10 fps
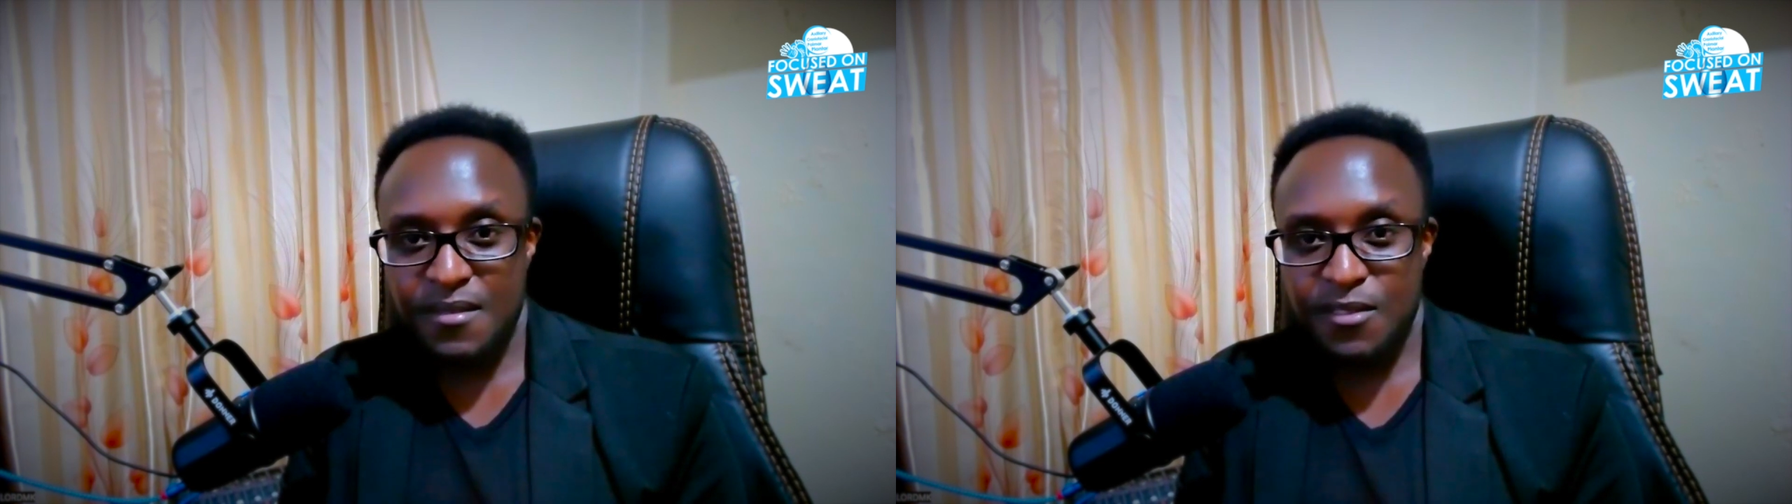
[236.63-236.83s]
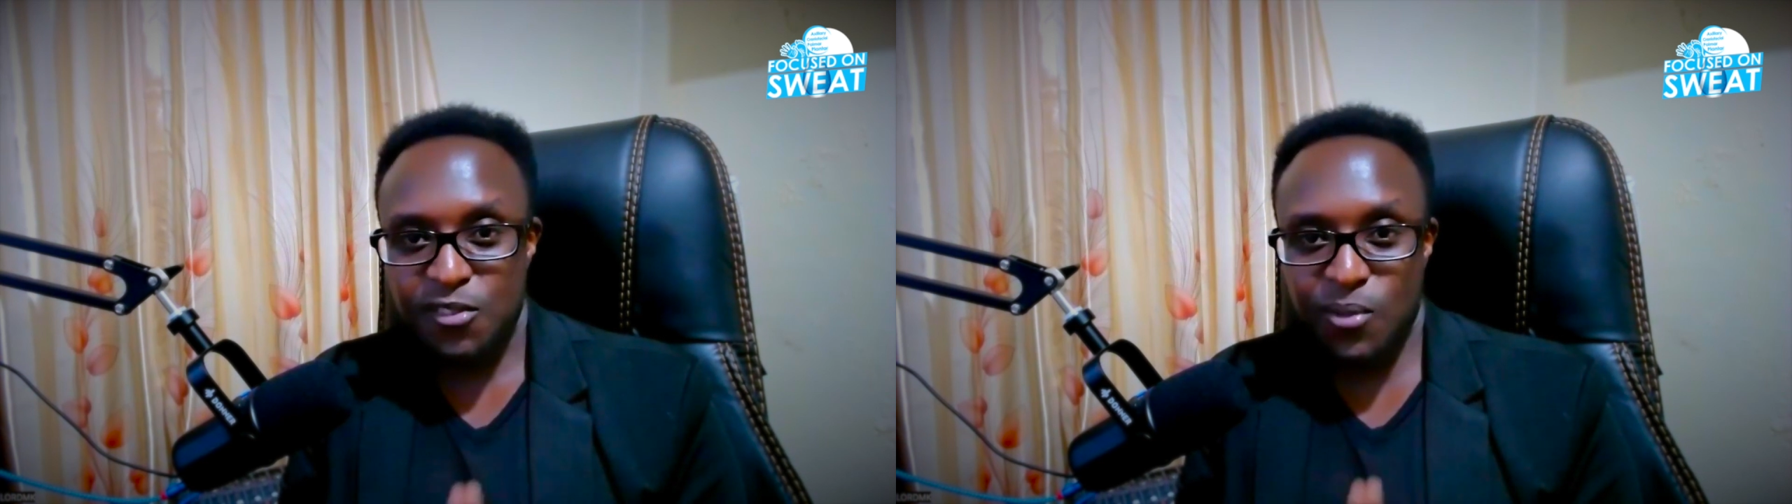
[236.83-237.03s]

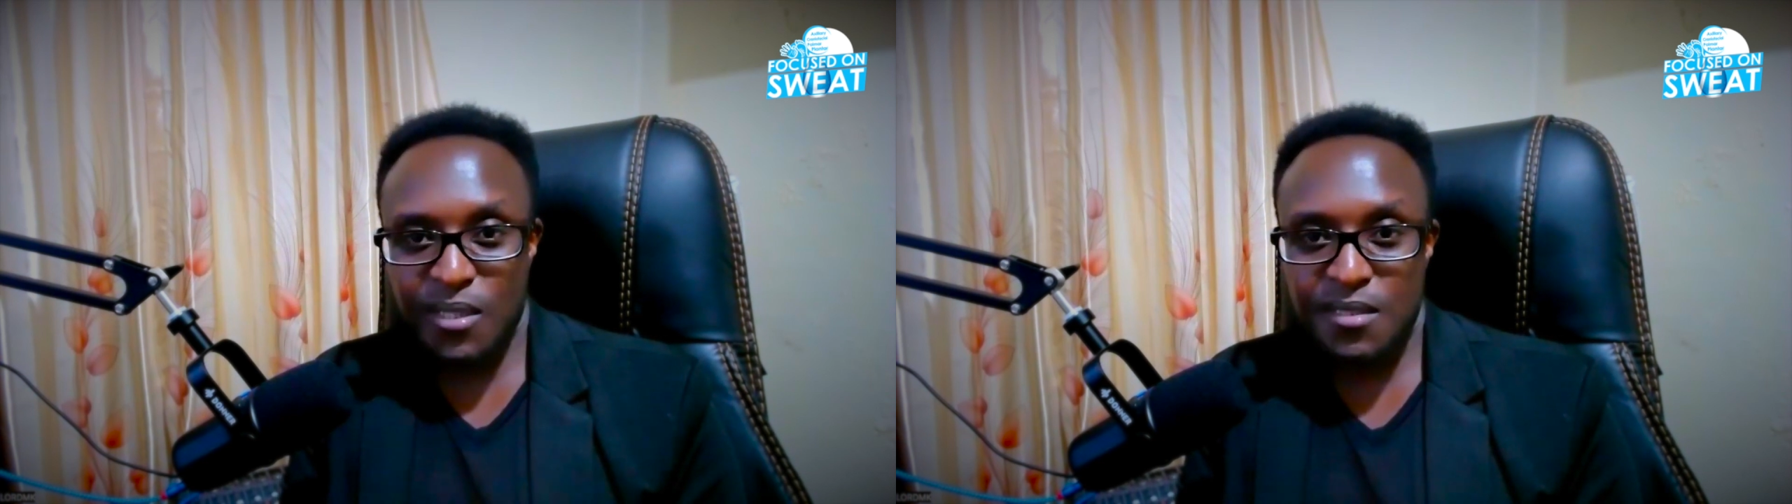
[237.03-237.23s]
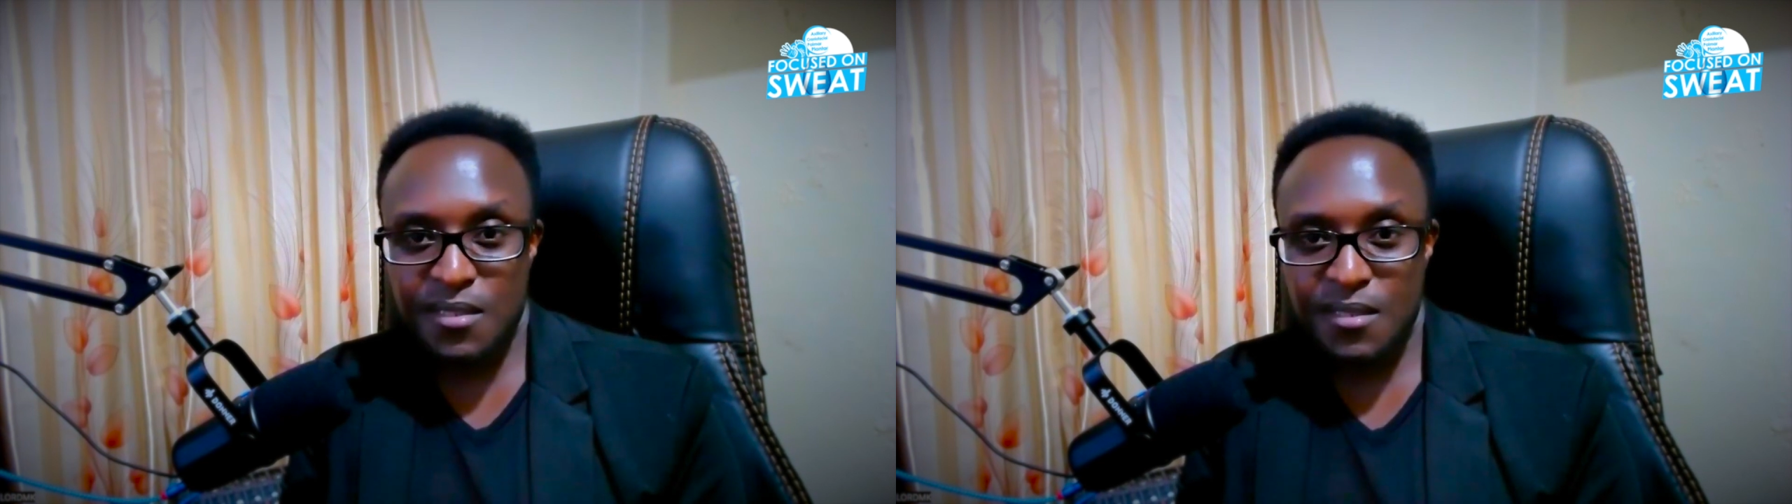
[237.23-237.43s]

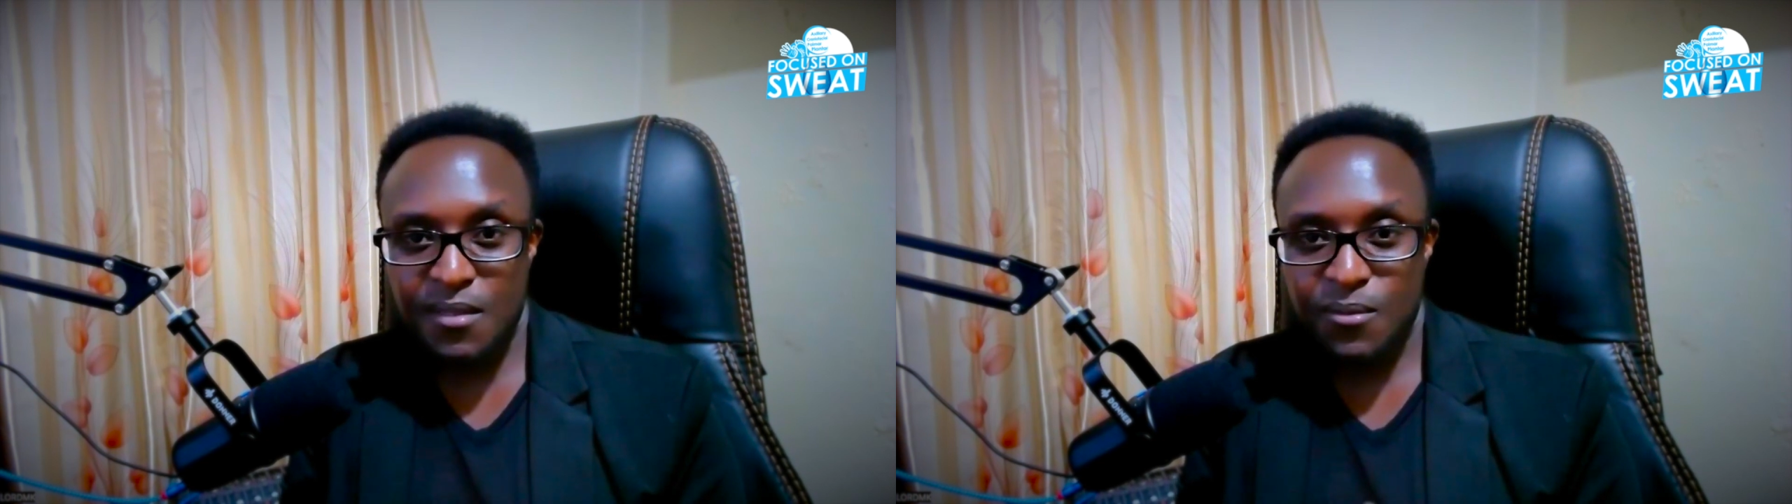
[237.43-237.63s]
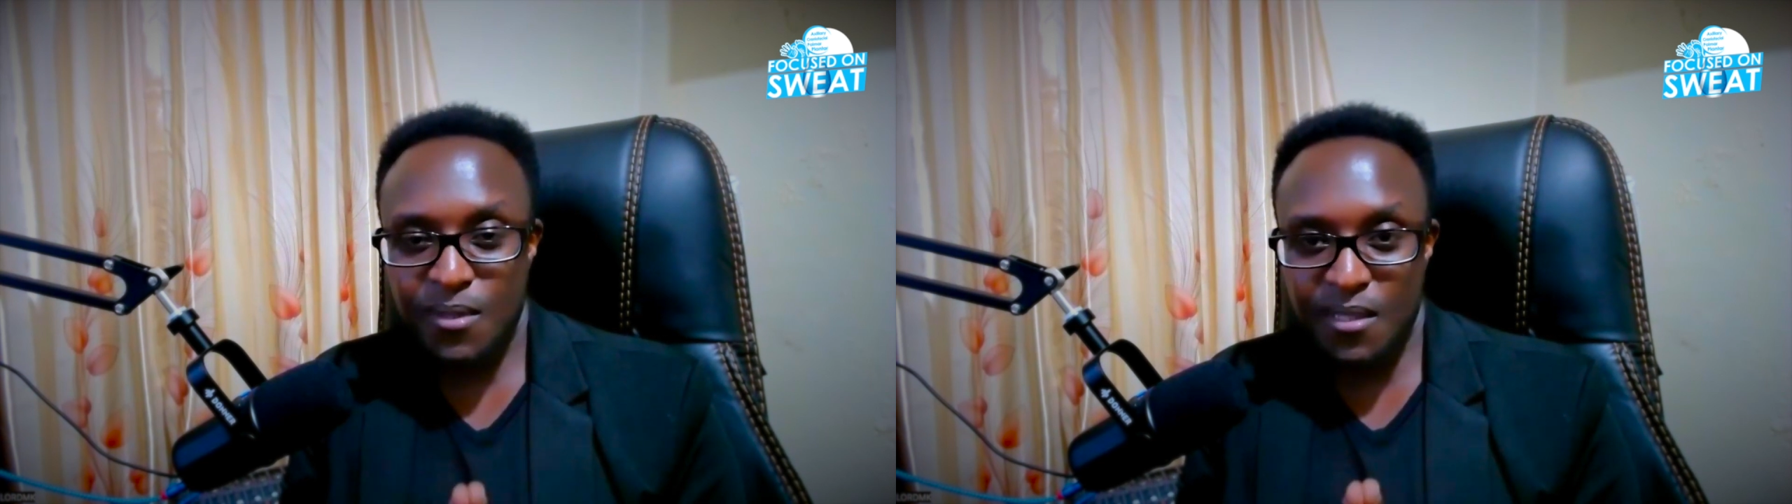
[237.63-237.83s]
sweat
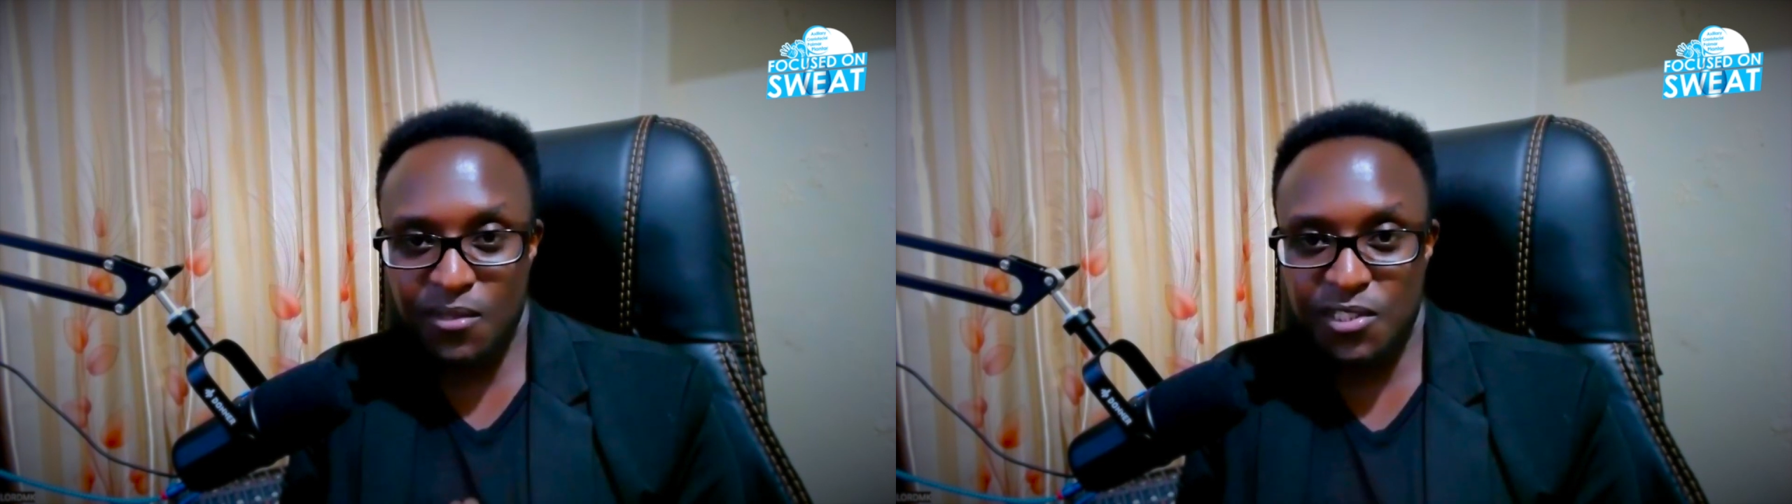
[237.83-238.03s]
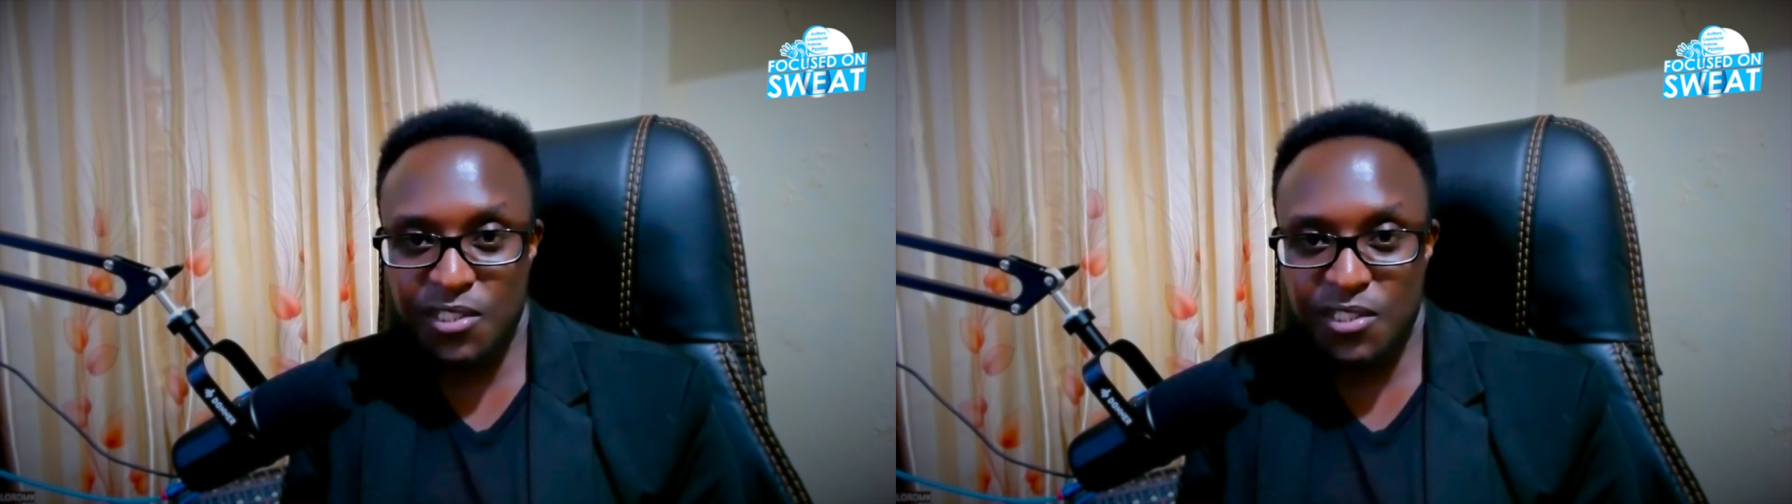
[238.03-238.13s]
without